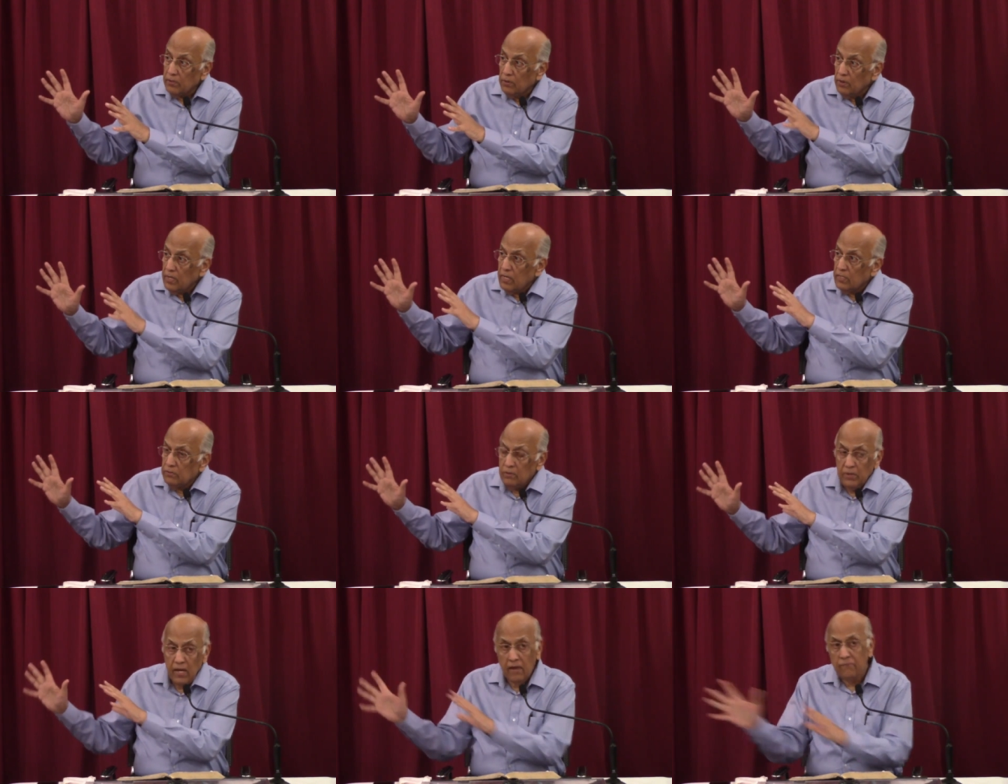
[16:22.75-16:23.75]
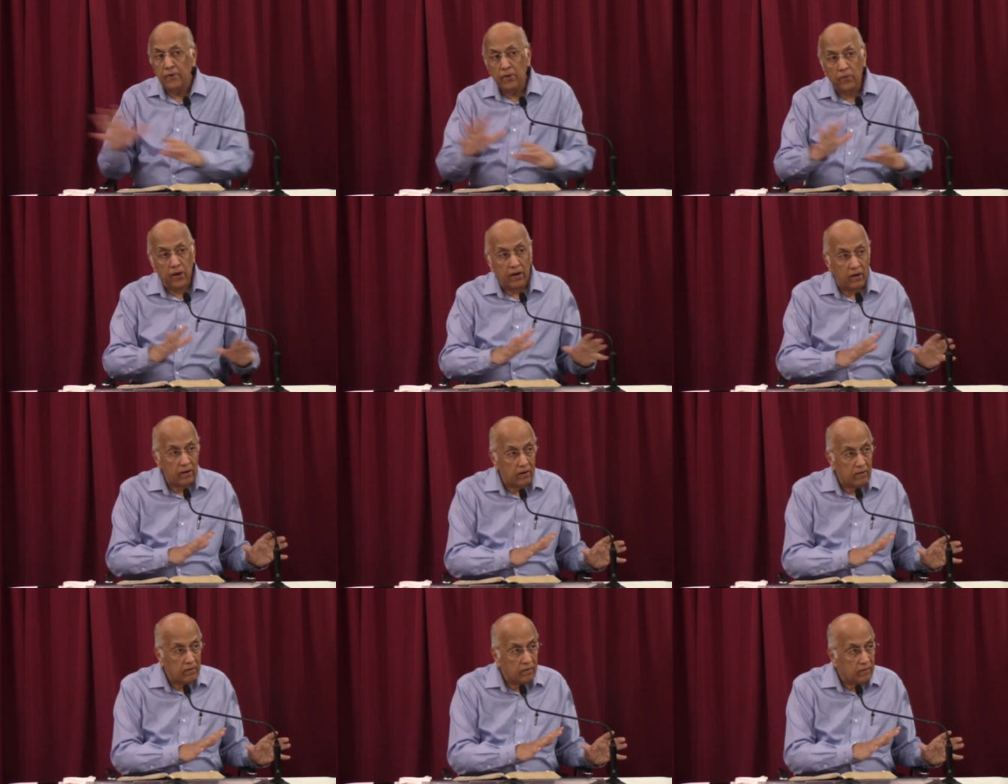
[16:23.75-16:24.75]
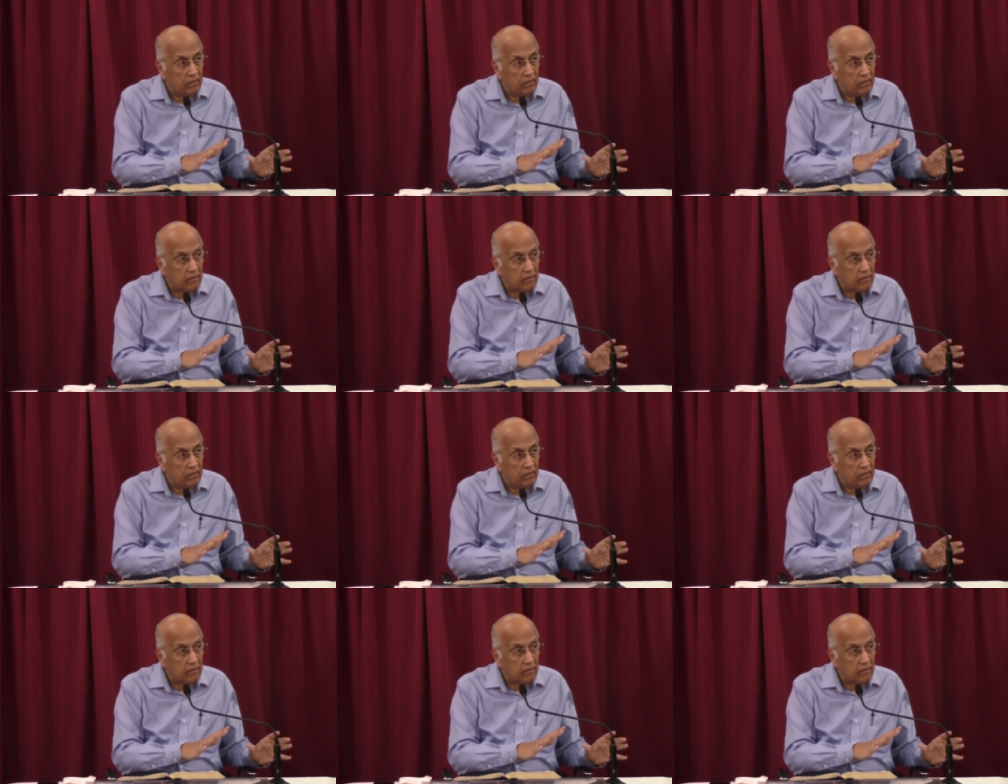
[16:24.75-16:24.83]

holiness will be everywhere.